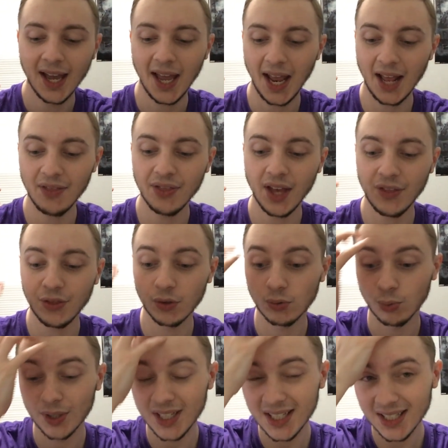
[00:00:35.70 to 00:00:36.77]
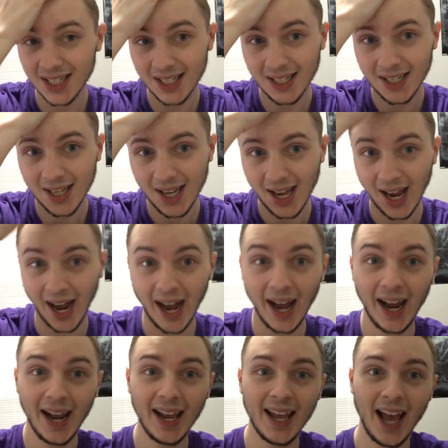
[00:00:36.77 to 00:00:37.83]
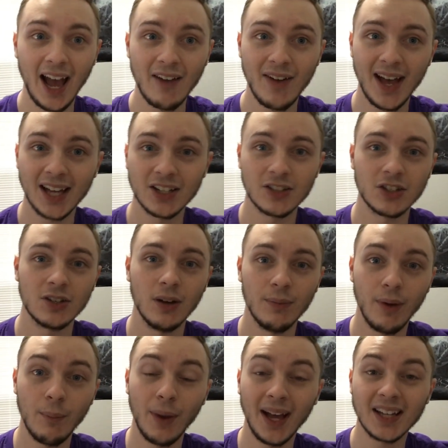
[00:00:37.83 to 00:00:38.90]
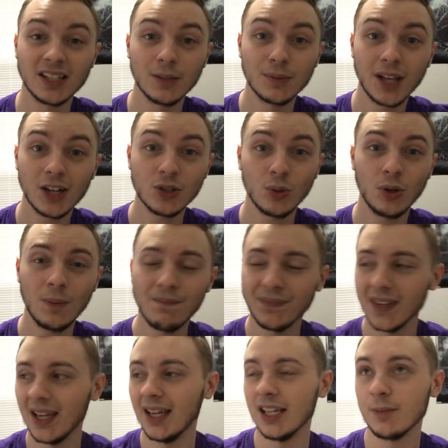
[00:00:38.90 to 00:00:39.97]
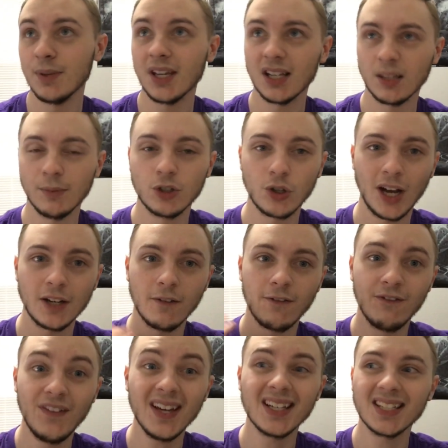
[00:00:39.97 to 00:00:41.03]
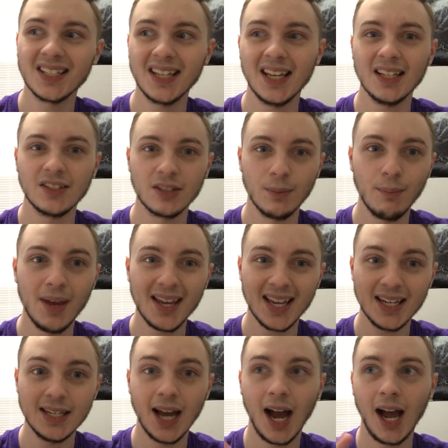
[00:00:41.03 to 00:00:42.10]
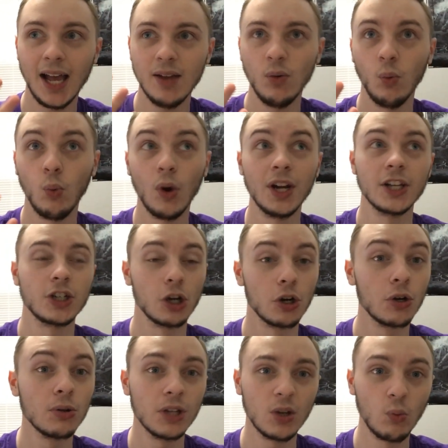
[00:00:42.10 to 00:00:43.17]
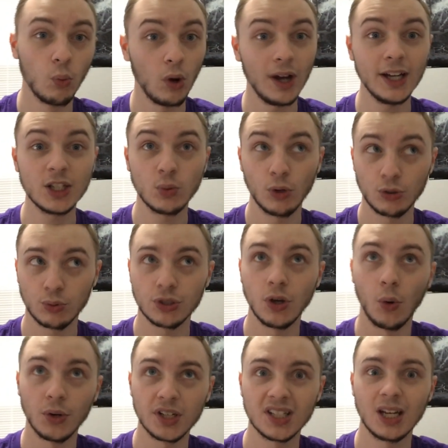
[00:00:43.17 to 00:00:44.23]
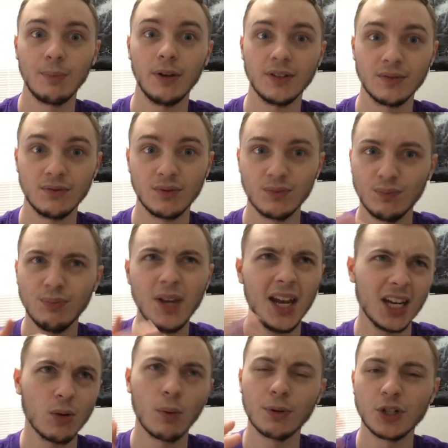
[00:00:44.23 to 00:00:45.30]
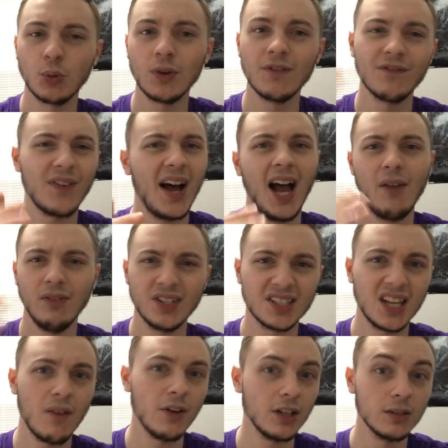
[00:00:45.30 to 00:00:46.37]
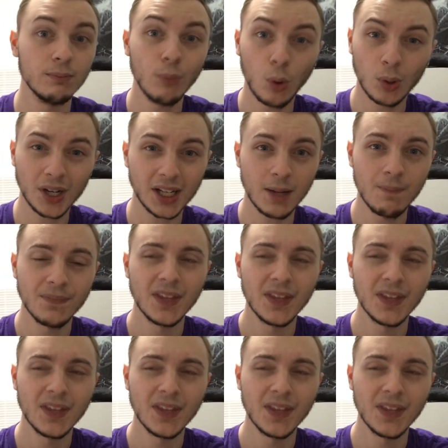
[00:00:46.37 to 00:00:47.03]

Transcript: and that the reason I have had such a, a bad sleep schedule is because I've been trying to fix it to make it not what it currently was, which was going to sleep at anywhere between 5 and 7 in the morning,